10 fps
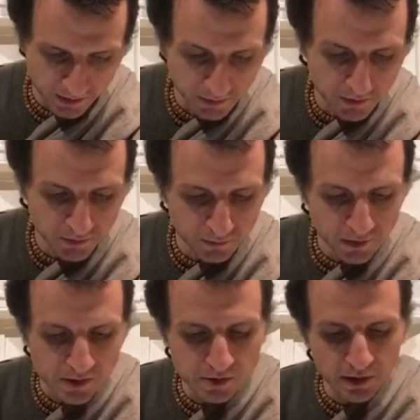Even the
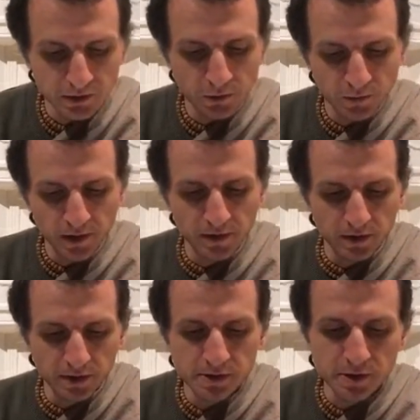first great offender
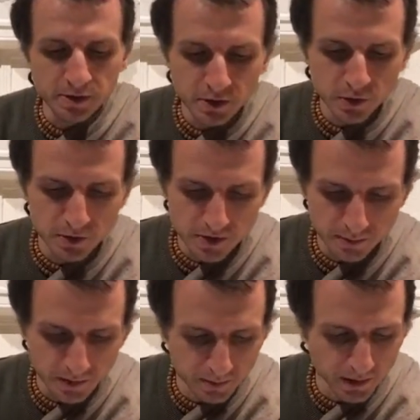is excused
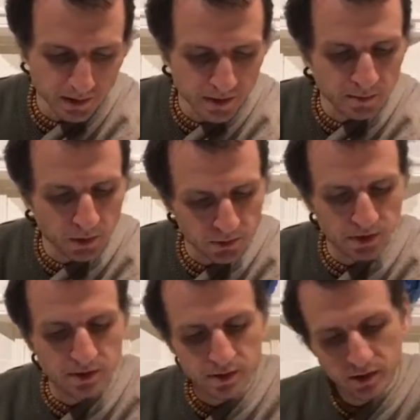simply by this
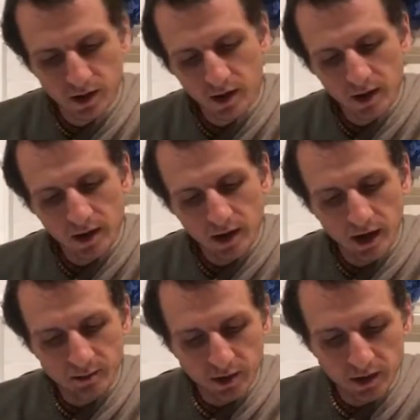process,
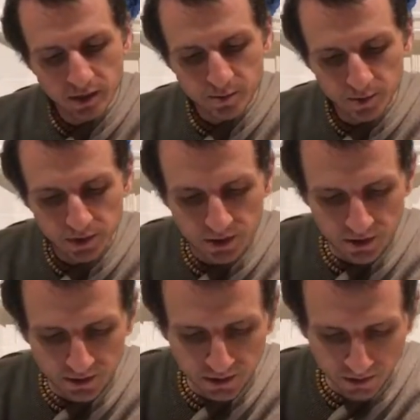and Maharaj
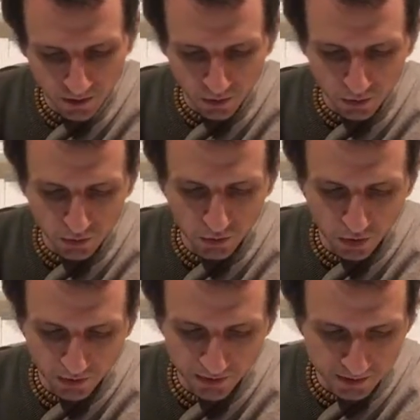Parikshit, although
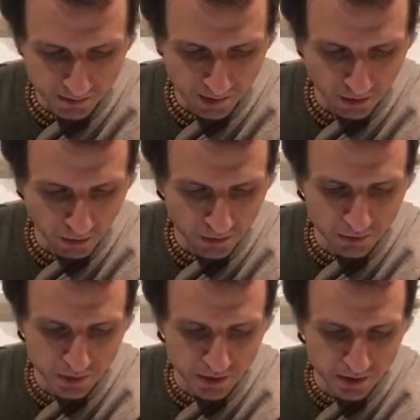honored by all the
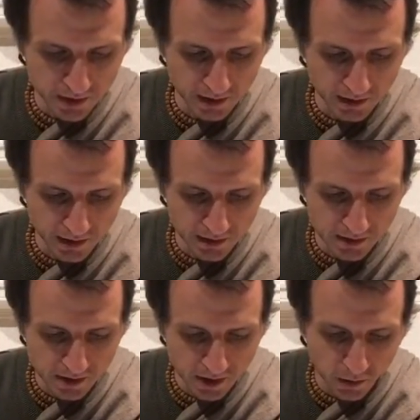rishis and
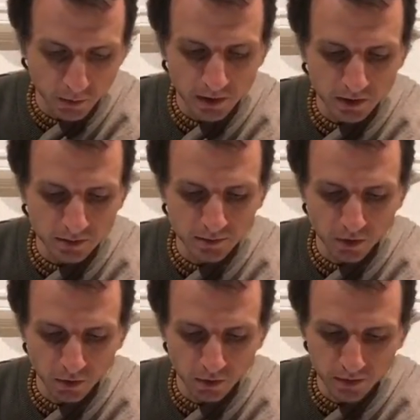kings, welcomed
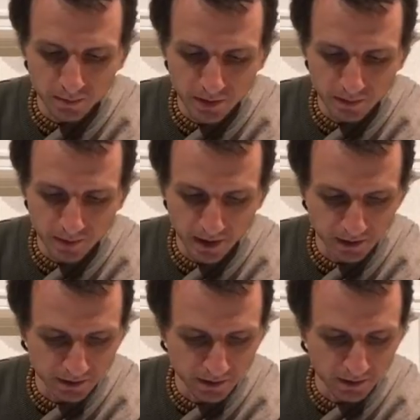all the big men
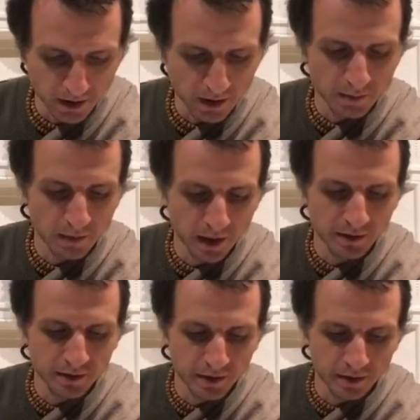in that humble
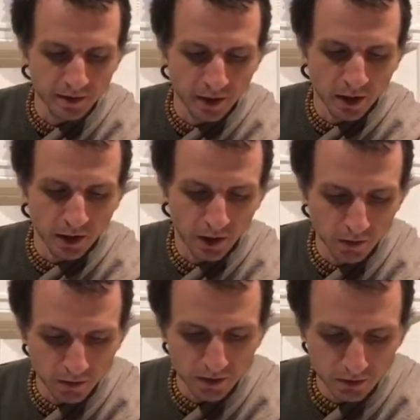etiquette in
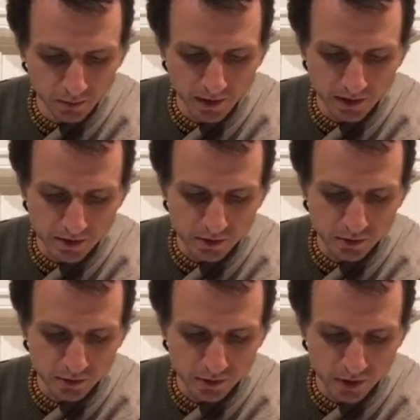order to be
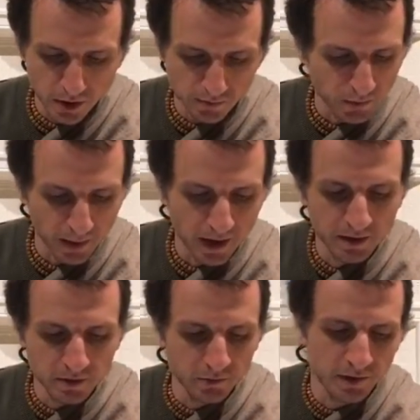excused from
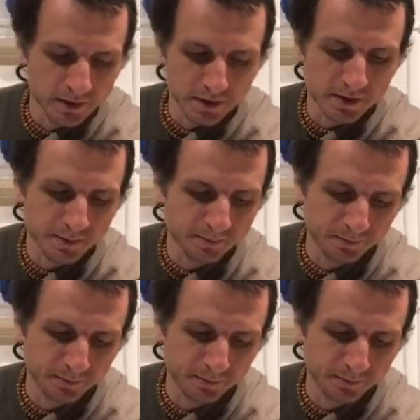any offenses.